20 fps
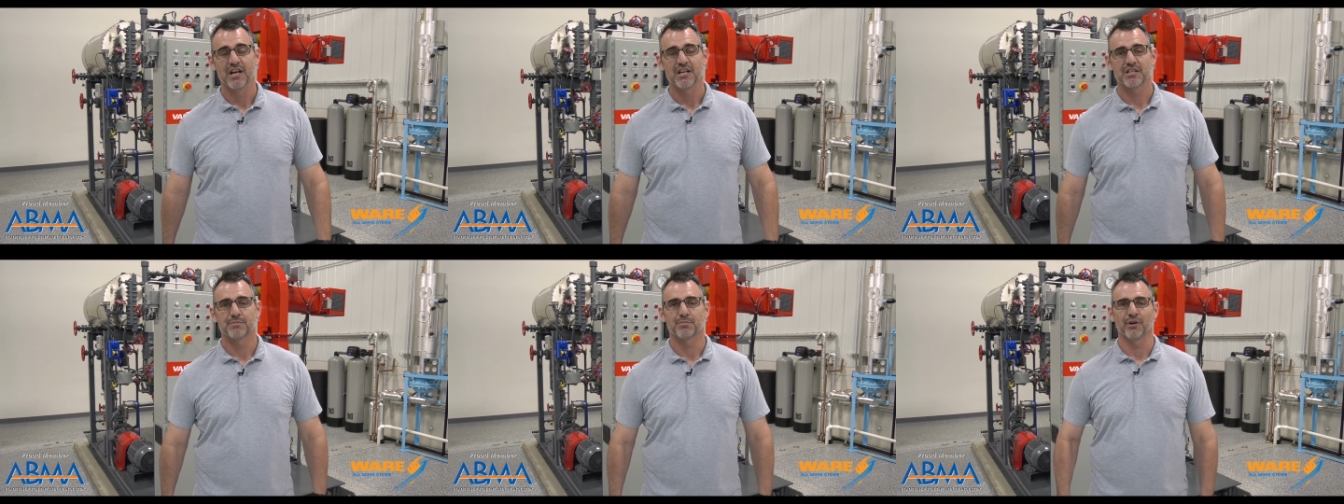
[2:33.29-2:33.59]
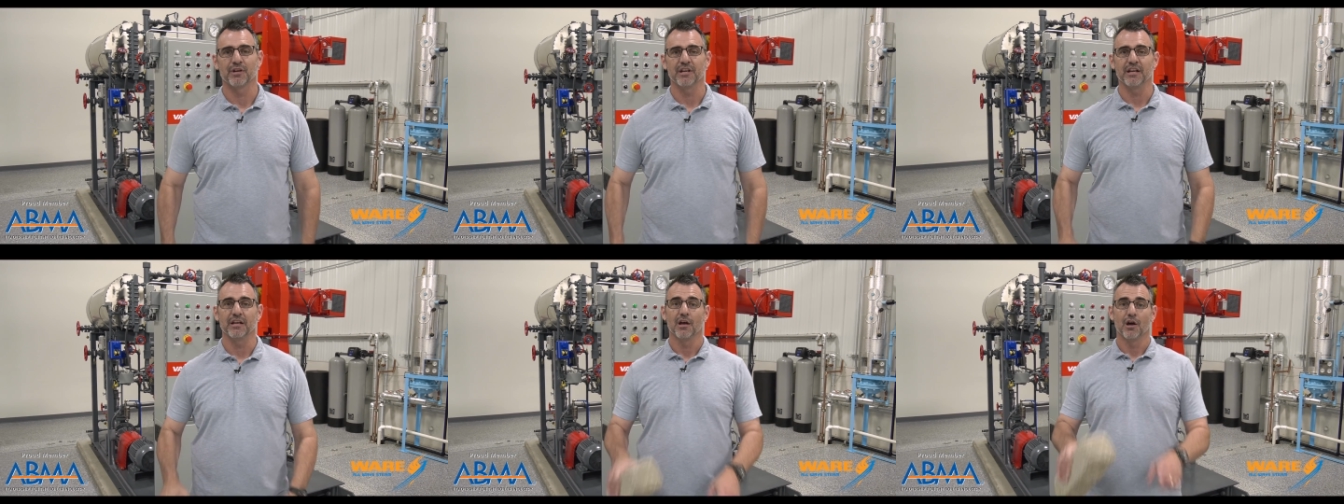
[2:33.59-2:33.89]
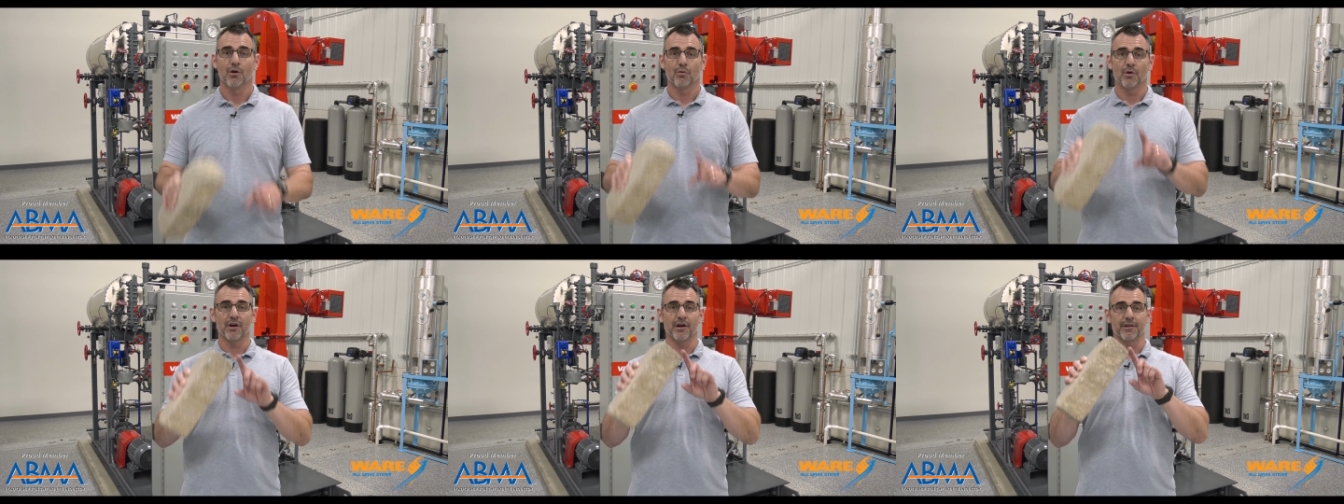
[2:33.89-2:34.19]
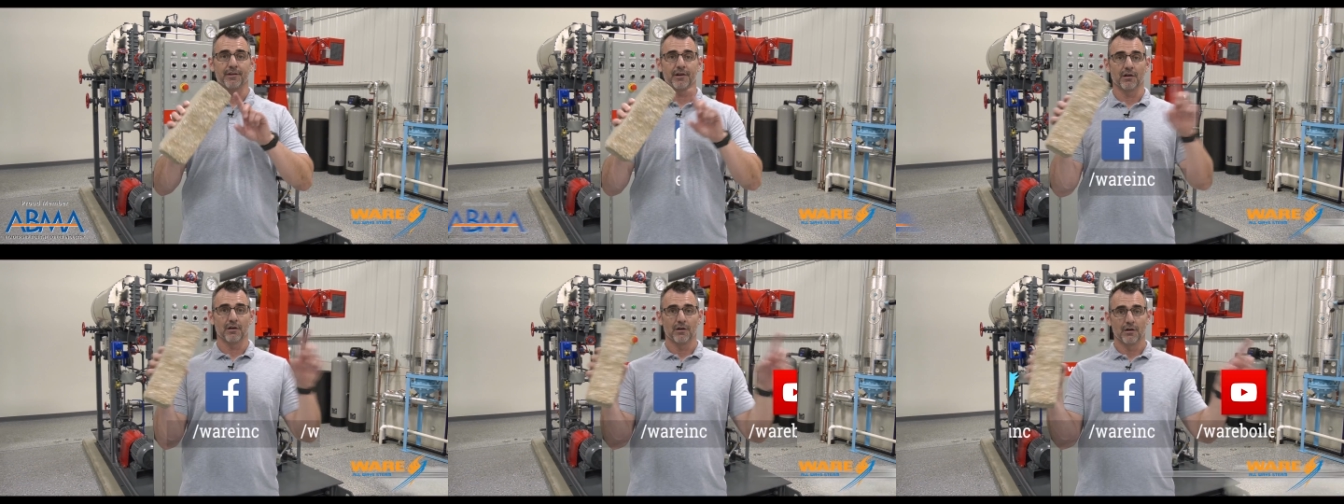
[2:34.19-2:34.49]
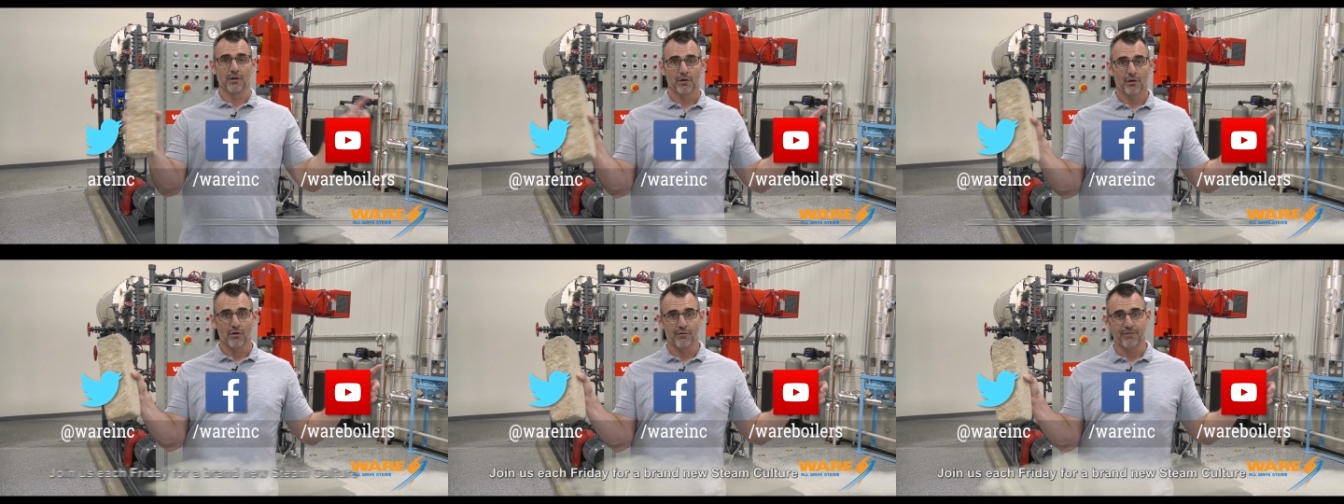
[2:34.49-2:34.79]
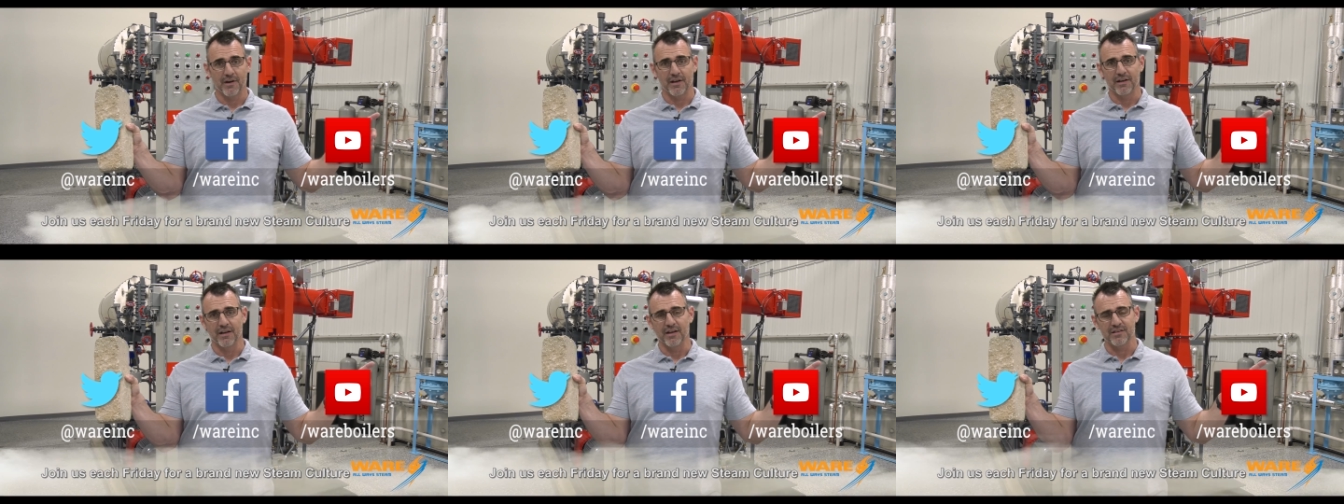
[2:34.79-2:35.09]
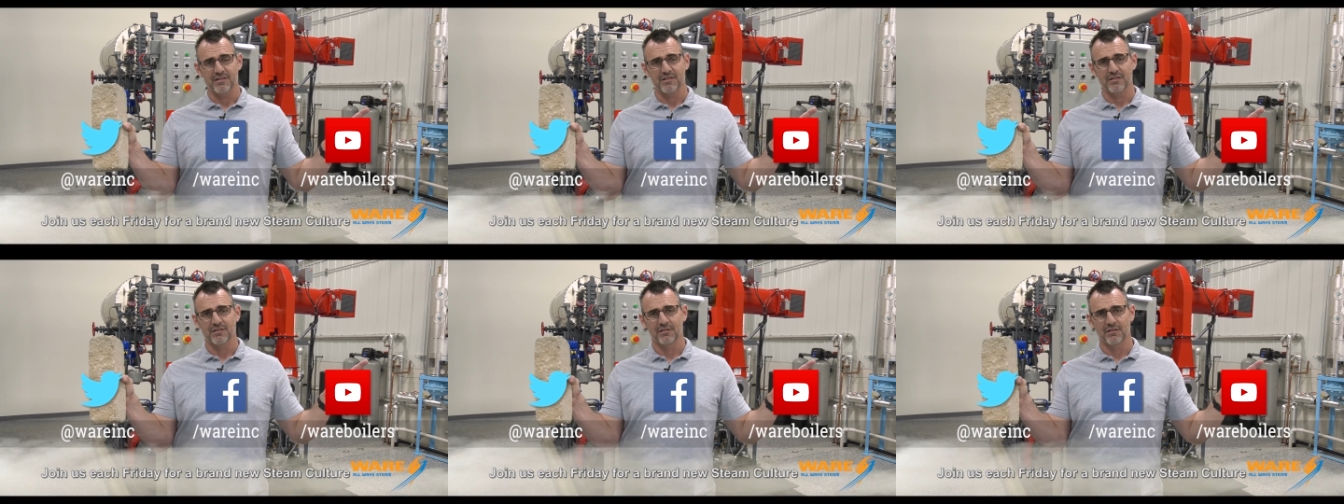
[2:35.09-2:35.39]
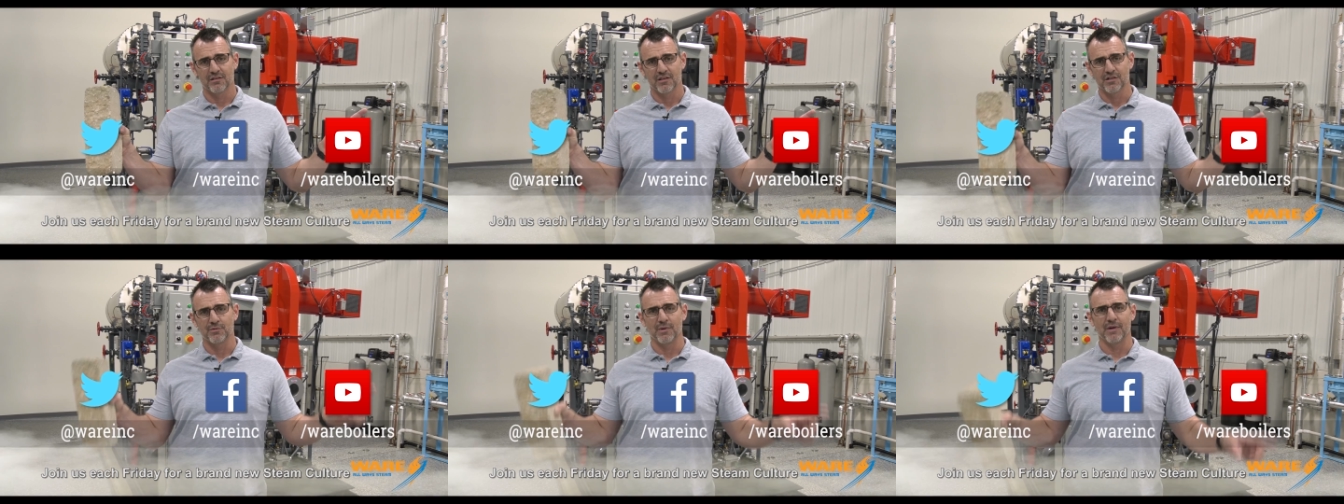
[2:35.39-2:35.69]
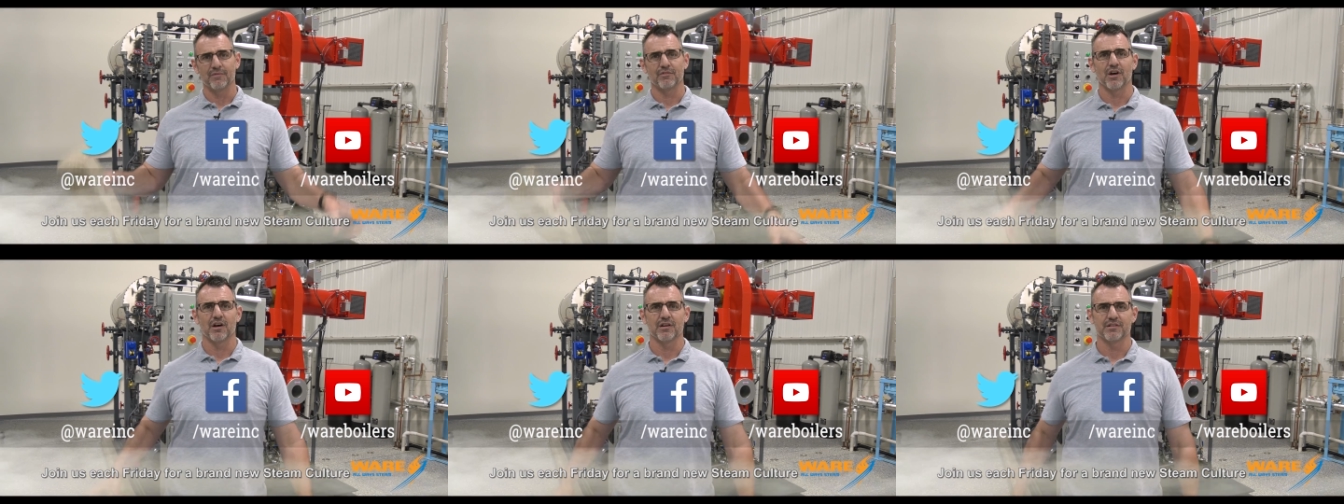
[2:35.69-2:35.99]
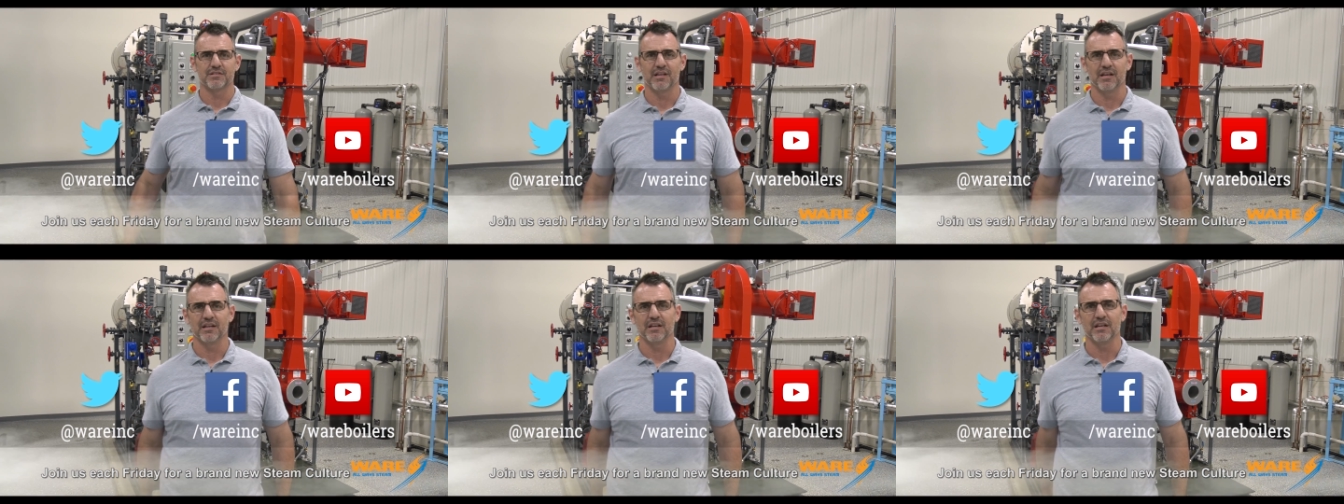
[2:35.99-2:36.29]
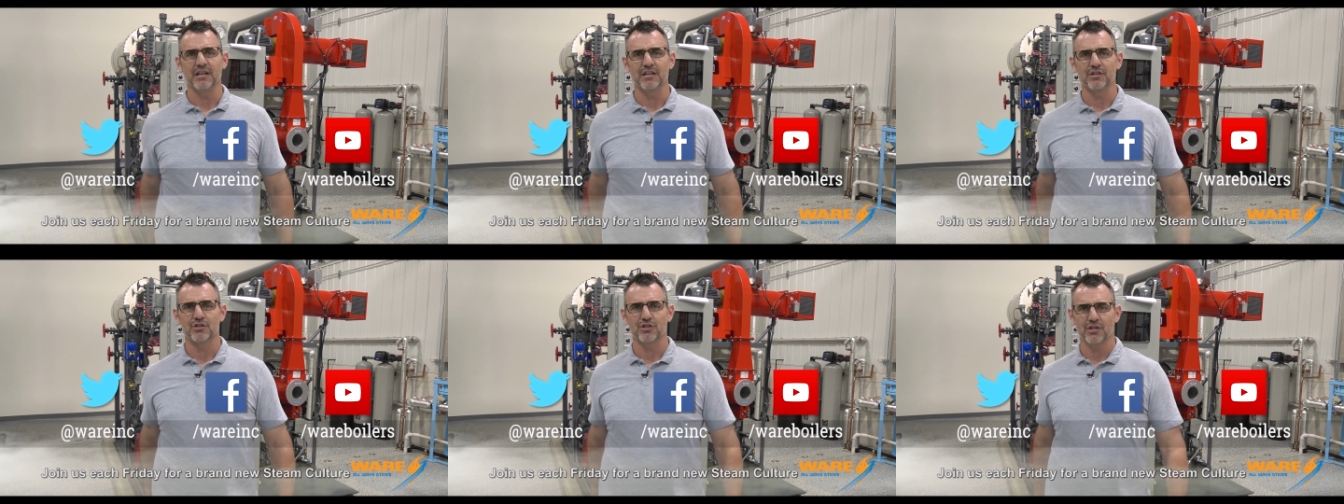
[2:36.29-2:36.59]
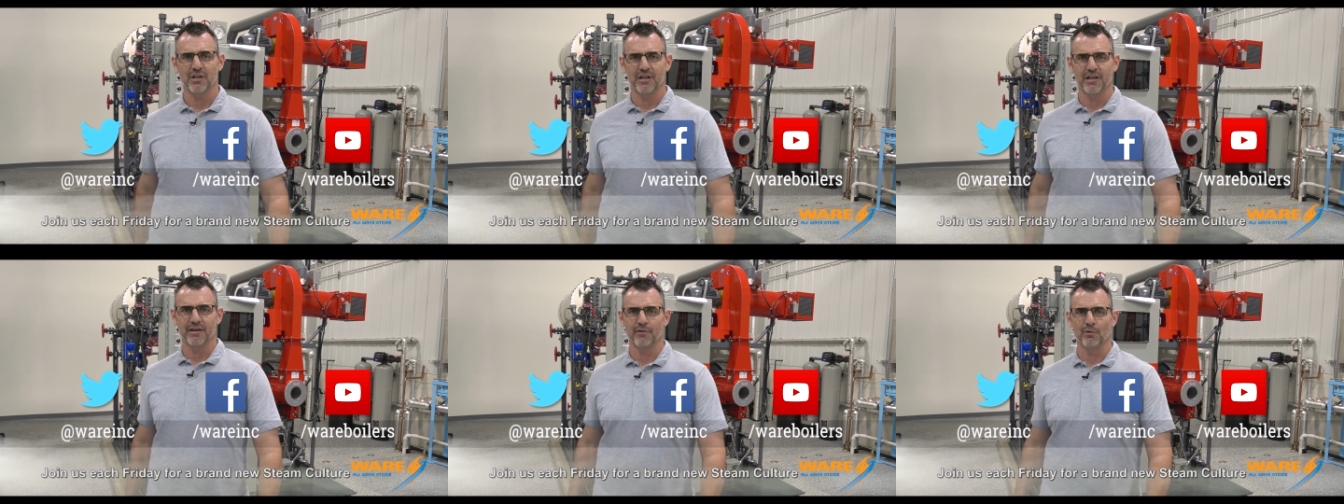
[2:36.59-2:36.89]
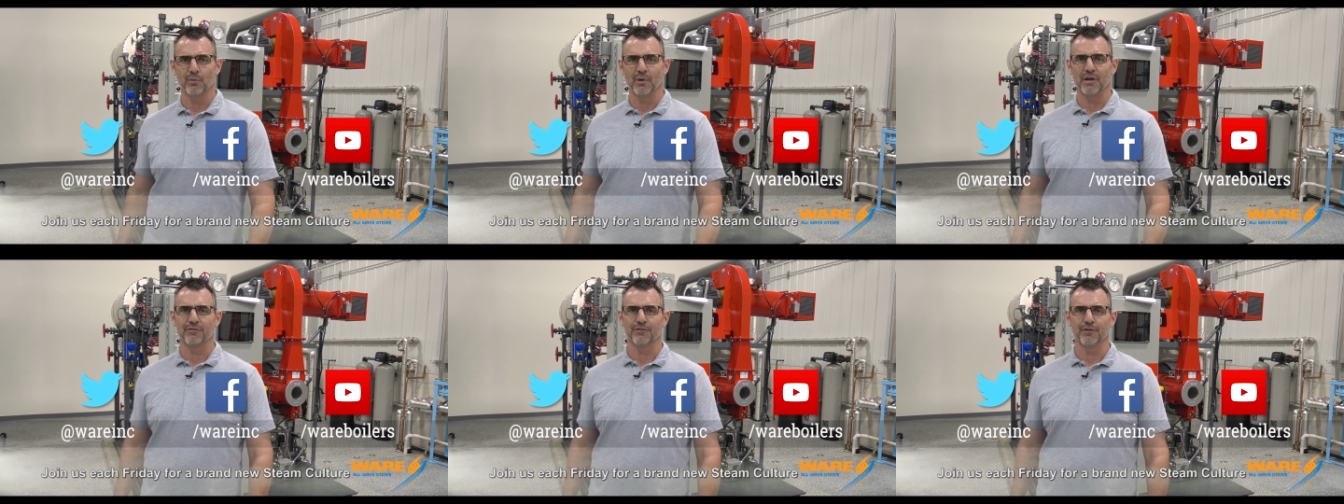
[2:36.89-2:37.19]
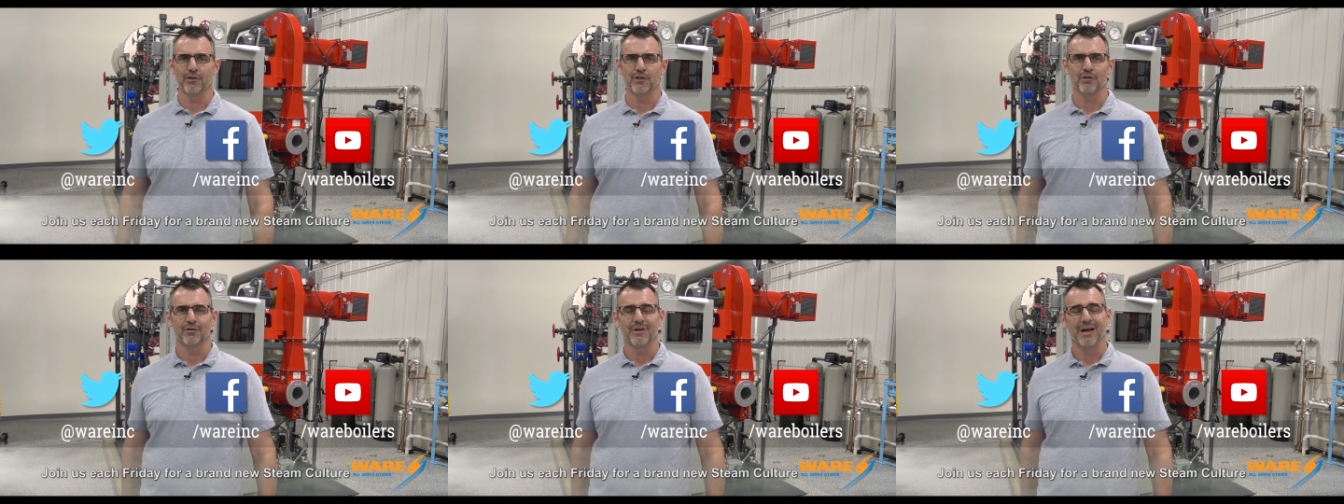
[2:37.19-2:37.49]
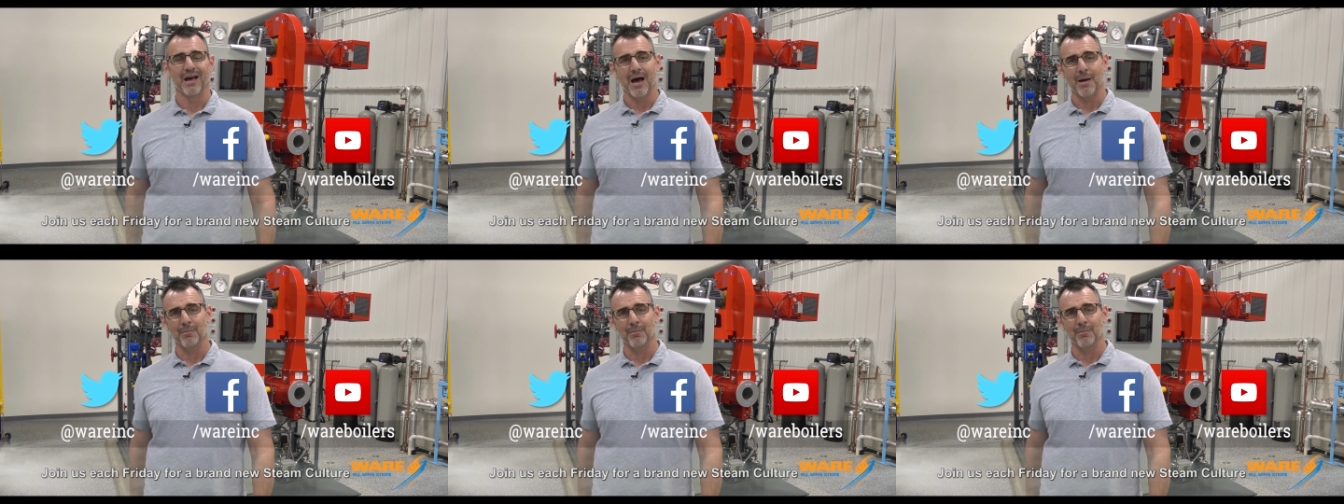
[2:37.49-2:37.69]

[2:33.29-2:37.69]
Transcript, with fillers: It's pretty neat. While you're out there, go find us because we have content each and every week for you.